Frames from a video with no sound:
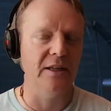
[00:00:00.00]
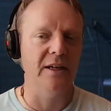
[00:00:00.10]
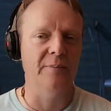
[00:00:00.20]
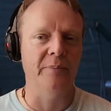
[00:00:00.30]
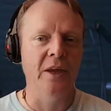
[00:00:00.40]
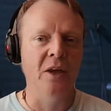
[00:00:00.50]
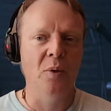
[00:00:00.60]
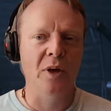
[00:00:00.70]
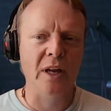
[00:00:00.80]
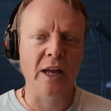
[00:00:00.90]

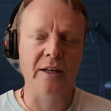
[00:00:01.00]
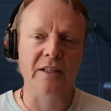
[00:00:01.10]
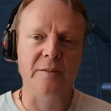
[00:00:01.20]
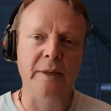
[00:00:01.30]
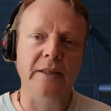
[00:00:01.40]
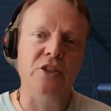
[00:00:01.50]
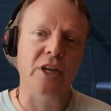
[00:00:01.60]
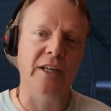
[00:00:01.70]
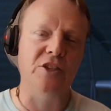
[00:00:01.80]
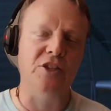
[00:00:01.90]
What kind of unexpected
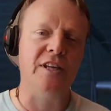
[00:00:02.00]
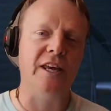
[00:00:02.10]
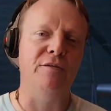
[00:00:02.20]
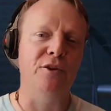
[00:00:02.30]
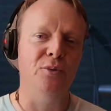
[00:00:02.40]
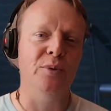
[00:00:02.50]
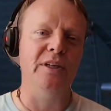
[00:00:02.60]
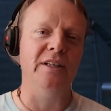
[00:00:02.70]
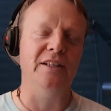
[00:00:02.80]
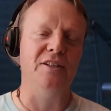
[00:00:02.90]
changes have you
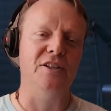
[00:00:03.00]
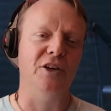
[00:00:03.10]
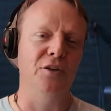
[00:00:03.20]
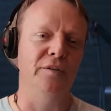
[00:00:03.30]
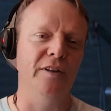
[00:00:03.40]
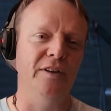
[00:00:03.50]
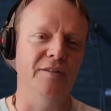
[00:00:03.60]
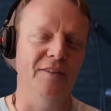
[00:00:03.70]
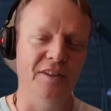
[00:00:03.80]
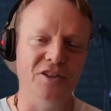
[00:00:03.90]
witnessed over
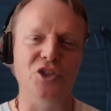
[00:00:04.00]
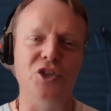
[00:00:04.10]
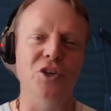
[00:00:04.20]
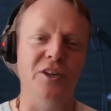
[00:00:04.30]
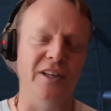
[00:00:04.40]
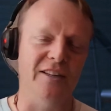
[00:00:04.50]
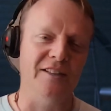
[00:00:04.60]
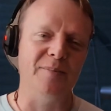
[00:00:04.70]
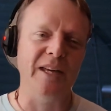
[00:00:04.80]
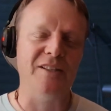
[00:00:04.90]
this journey,
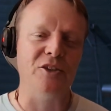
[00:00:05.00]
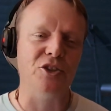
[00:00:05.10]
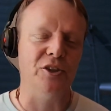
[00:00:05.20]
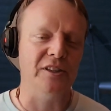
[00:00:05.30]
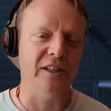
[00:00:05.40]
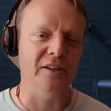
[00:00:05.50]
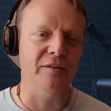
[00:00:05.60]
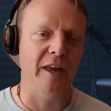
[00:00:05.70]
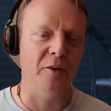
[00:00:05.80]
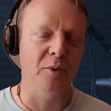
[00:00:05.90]
this amazing journey that
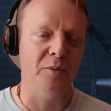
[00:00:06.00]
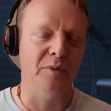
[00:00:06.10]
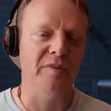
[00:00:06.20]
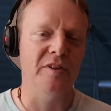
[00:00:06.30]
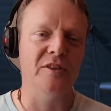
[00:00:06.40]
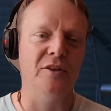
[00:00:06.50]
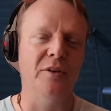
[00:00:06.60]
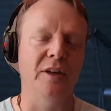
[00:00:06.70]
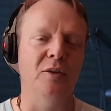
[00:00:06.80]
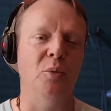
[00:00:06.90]
you've had with
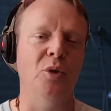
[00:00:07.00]
Revisto?